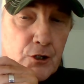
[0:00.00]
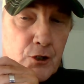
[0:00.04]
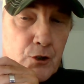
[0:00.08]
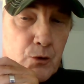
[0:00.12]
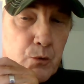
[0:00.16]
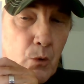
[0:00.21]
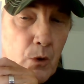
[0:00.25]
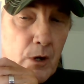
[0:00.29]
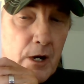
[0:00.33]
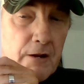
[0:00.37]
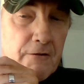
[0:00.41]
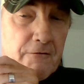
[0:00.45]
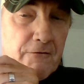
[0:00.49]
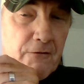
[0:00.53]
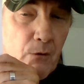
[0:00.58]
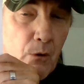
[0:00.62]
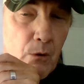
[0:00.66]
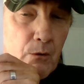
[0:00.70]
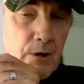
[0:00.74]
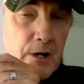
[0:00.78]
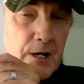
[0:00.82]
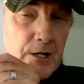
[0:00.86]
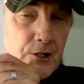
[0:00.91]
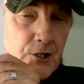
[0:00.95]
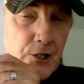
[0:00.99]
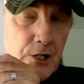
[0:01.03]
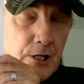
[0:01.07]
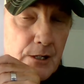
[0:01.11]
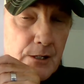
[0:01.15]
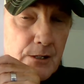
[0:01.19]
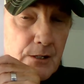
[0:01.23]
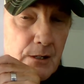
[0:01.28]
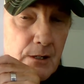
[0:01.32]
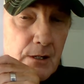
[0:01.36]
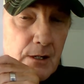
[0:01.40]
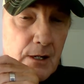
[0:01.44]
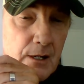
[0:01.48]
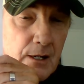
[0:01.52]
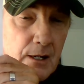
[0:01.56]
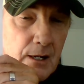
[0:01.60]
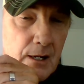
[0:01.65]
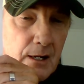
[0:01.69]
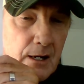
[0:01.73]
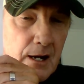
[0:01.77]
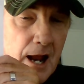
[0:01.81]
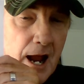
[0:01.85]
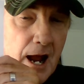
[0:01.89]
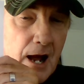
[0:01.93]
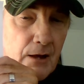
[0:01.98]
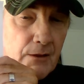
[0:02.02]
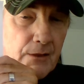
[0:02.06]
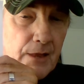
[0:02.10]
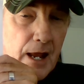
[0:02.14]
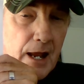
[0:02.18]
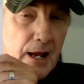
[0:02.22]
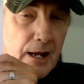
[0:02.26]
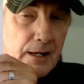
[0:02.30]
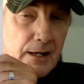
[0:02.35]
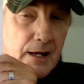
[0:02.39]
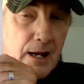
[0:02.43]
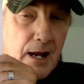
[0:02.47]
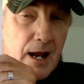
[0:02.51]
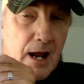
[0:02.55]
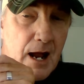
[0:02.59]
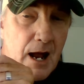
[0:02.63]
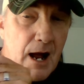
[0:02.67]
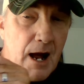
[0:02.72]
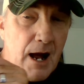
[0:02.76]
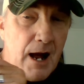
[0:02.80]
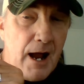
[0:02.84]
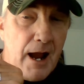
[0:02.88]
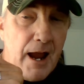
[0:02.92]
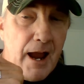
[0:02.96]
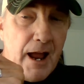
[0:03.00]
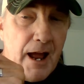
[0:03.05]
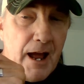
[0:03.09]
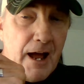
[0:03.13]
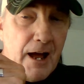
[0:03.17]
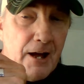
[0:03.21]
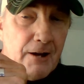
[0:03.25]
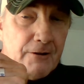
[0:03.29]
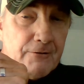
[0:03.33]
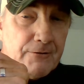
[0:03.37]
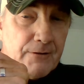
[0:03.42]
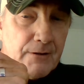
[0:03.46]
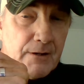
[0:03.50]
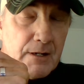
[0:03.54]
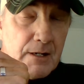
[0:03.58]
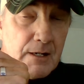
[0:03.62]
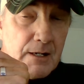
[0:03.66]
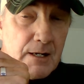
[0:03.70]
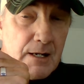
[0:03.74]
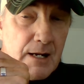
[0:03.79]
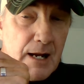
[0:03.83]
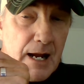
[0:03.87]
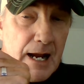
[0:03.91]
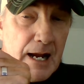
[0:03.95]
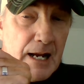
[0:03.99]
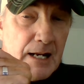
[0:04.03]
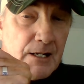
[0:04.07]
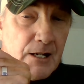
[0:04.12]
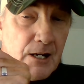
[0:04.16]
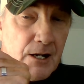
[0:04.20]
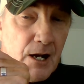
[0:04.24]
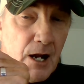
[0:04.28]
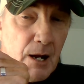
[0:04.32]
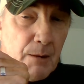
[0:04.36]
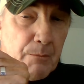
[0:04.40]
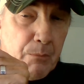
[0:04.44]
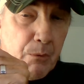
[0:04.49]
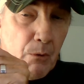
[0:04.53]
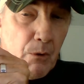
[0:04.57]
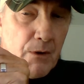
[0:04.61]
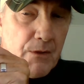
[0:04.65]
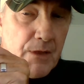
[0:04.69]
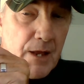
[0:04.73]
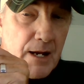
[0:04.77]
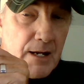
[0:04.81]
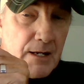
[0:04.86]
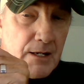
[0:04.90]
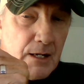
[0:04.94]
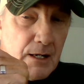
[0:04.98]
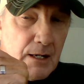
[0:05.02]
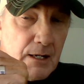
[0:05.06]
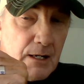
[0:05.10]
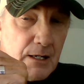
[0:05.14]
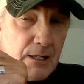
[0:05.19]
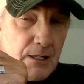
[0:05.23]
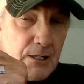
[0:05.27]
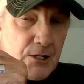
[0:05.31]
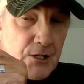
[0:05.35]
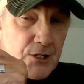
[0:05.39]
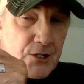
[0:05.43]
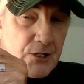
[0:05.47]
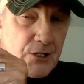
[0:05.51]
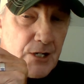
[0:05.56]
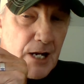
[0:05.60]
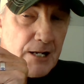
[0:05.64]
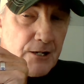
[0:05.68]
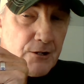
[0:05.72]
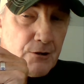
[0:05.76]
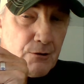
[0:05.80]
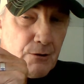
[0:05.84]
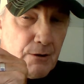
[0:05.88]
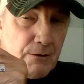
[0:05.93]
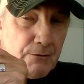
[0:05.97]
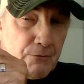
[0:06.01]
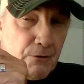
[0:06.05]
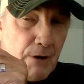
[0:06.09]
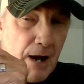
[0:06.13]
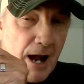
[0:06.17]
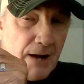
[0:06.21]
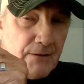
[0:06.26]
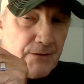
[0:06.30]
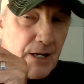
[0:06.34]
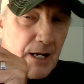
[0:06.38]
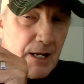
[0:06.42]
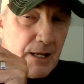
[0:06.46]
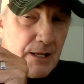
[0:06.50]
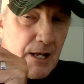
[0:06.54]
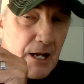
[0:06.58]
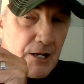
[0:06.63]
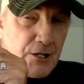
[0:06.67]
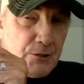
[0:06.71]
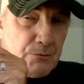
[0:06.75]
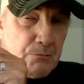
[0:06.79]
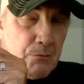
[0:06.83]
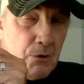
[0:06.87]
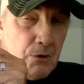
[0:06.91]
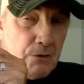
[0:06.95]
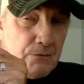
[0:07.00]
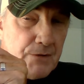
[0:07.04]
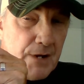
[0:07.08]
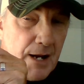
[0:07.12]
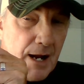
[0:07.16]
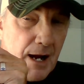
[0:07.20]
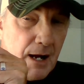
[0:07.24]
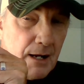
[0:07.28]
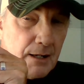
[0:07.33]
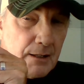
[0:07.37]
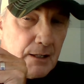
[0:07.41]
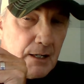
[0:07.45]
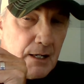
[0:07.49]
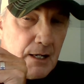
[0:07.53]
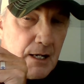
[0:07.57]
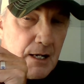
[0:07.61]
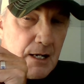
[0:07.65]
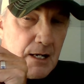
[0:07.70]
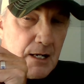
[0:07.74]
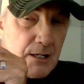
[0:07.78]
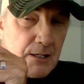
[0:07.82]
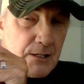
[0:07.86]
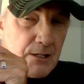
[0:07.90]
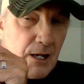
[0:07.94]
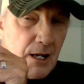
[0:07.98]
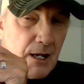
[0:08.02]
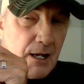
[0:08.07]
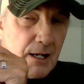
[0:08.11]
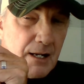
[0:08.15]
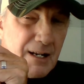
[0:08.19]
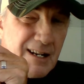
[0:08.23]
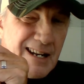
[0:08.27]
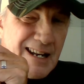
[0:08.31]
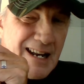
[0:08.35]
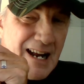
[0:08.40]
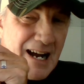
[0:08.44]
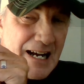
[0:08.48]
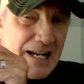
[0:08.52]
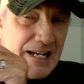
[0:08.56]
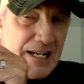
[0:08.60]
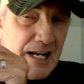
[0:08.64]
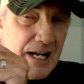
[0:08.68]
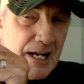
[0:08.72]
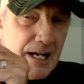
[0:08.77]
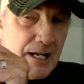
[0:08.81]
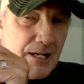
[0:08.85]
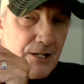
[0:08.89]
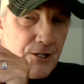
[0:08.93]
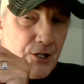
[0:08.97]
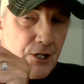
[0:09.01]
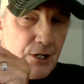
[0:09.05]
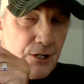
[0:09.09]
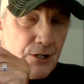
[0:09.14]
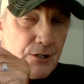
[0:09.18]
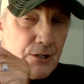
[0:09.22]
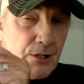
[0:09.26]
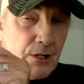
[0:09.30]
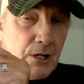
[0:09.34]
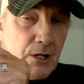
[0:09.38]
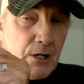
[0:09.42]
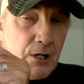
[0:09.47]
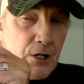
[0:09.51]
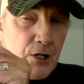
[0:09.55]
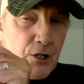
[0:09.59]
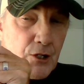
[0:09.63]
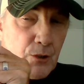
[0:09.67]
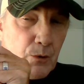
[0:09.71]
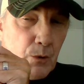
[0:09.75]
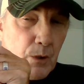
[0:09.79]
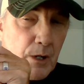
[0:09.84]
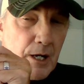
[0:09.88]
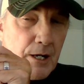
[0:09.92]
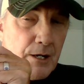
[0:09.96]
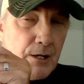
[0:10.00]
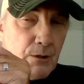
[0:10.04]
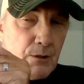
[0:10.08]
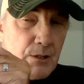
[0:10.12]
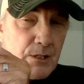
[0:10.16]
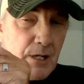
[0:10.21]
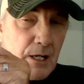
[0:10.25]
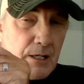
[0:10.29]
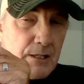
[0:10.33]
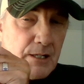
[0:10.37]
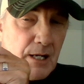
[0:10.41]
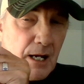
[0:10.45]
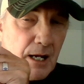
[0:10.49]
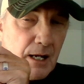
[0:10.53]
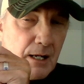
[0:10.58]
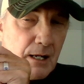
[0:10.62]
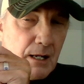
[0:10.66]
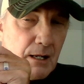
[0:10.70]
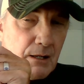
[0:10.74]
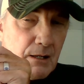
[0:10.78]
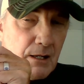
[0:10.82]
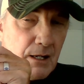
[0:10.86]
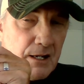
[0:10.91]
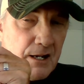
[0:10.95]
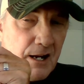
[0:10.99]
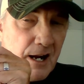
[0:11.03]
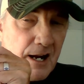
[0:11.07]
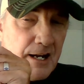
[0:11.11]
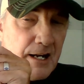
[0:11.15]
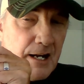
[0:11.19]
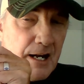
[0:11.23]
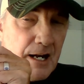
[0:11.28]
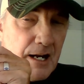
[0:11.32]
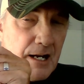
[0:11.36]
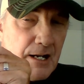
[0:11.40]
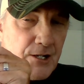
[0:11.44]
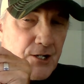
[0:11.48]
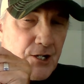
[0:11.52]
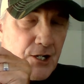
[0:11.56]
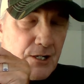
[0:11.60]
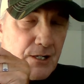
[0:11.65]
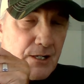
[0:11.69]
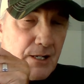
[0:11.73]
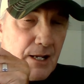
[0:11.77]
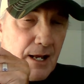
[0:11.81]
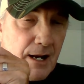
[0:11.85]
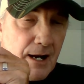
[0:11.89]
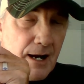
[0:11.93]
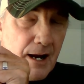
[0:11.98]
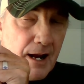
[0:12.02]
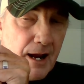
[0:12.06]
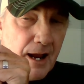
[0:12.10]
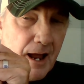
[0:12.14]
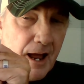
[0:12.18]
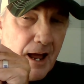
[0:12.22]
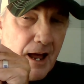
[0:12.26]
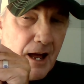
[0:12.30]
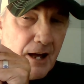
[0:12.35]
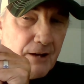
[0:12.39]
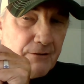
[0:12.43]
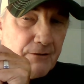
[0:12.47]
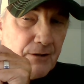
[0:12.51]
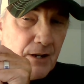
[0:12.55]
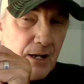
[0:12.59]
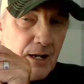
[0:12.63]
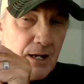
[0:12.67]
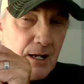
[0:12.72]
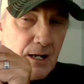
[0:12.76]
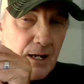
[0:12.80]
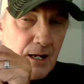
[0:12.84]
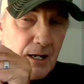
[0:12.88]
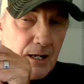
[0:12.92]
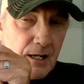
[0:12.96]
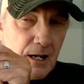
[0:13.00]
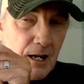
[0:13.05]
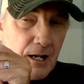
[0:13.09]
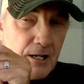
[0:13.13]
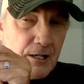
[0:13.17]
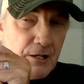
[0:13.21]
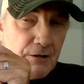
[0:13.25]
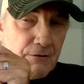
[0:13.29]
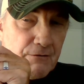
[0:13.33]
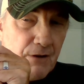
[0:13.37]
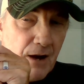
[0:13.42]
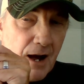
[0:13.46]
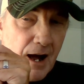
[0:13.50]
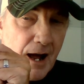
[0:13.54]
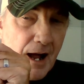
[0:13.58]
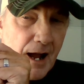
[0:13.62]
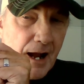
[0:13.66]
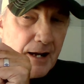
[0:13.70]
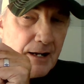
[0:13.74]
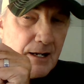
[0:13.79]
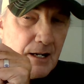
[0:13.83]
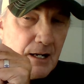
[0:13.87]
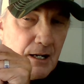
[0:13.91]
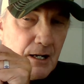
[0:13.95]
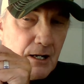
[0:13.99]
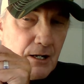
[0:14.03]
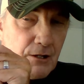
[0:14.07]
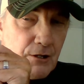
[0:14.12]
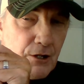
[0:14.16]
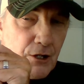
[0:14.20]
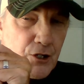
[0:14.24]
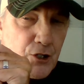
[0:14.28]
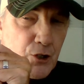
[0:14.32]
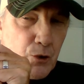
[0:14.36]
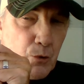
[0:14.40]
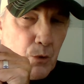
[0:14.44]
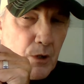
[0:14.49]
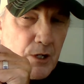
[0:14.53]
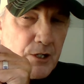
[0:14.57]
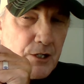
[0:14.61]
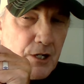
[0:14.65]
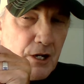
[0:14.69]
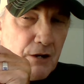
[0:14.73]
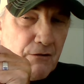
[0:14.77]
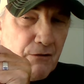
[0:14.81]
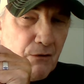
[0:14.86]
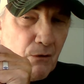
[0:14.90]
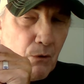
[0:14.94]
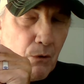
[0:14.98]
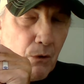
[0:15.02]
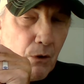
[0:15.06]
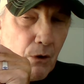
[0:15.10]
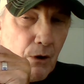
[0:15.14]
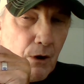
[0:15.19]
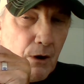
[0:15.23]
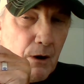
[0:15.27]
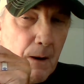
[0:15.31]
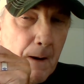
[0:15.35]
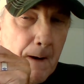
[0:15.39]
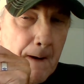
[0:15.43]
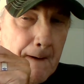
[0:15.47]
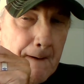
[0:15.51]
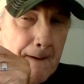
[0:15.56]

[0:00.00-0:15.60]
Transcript: 24 inches. Now then, I have ended up with a center of gravity that's moved out to 90 inches. So what I do is I take the 90 inches that I have and I divide the 24